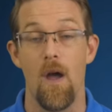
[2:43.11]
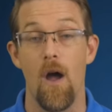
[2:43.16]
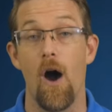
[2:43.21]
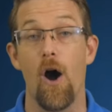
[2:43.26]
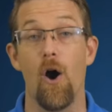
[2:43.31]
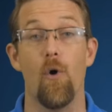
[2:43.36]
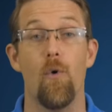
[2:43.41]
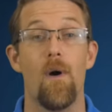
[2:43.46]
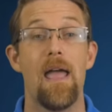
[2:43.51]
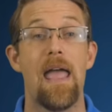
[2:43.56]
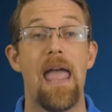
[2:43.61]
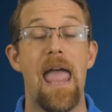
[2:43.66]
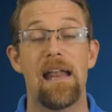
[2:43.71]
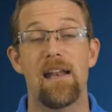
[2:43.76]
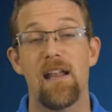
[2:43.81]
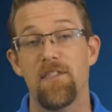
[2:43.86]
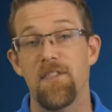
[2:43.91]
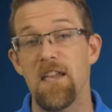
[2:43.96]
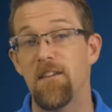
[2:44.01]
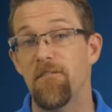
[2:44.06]
Oh,
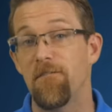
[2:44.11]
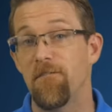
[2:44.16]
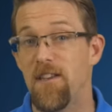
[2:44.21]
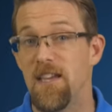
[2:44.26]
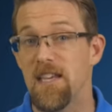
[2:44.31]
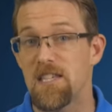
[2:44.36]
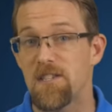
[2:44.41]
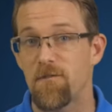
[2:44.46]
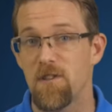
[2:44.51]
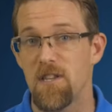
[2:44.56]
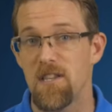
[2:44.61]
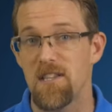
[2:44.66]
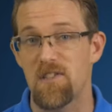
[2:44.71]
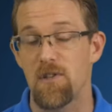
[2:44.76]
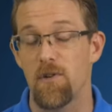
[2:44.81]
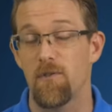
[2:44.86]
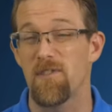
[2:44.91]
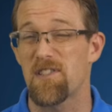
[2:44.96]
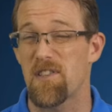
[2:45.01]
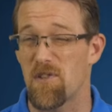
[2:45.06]
and I think fees for this
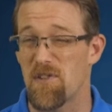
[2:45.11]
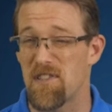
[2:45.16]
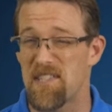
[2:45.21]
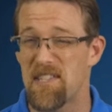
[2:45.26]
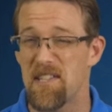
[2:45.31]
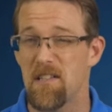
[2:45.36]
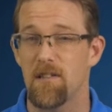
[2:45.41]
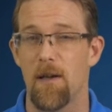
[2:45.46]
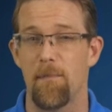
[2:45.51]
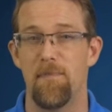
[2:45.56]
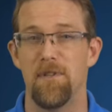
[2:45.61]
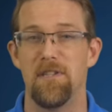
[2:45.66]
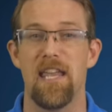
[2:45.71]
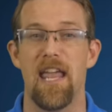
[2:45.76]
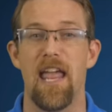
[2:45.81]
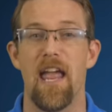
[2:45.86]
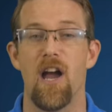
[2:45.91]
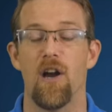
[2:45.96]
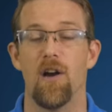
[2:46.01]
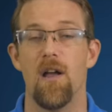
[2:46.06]
service are still up in
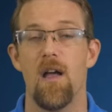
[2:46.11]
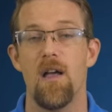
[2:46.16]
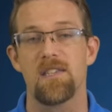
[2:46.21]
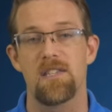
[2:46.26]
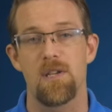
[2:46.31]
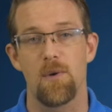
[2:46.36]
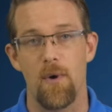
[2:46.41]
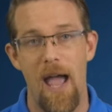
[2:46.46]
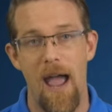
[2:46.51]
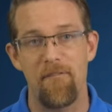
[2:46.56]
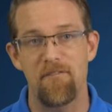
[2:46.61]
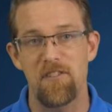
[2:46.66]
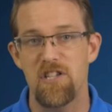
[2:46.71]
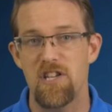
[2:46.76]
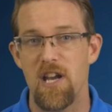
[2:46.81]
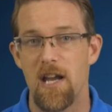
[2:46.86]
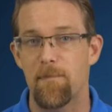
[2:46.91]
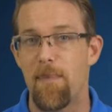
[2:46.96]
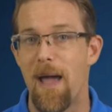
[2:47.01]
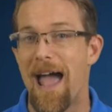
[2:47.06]
the air, so we'll have to
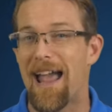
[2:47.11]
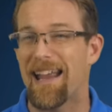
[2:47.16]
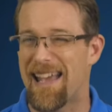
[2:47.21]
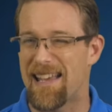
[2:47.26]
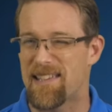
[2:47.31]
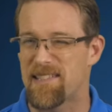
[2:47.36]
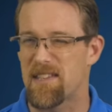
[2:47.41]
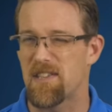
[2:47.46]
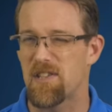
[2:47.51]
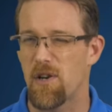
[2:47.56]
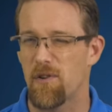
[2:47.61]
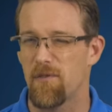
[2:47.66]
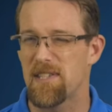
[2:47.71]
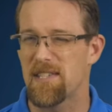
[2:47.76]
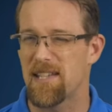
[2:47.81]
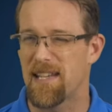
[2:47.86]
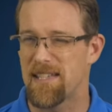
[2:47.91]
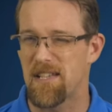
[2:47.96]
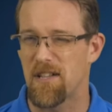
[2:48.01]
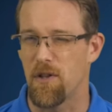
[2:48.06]
check back as the
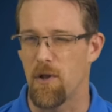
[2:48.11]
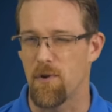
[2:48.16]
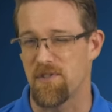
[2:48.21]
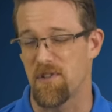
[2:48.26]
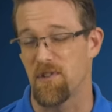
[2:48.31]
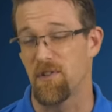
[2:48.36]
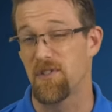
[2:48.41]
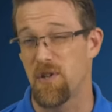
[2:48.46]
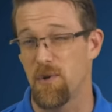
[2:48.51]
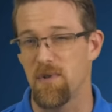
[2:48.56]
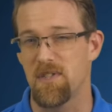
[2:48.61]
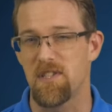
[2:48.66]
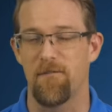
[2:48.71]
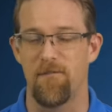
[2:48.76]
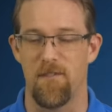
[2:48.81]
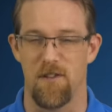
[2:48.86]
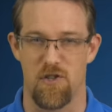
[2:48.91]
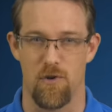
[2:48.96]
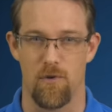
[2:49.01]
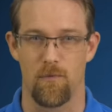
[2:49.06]
service gets closer to its
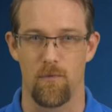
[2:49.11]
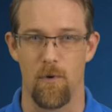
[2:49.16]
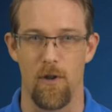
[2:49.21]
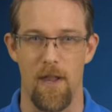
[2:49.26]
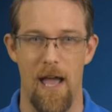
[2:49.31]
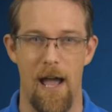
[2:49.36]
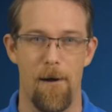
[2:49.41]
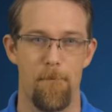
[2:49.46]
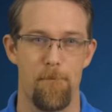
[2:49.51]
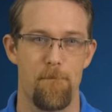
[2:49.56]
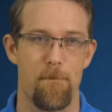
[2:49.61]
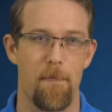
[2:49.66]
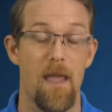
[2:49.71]
official rollout.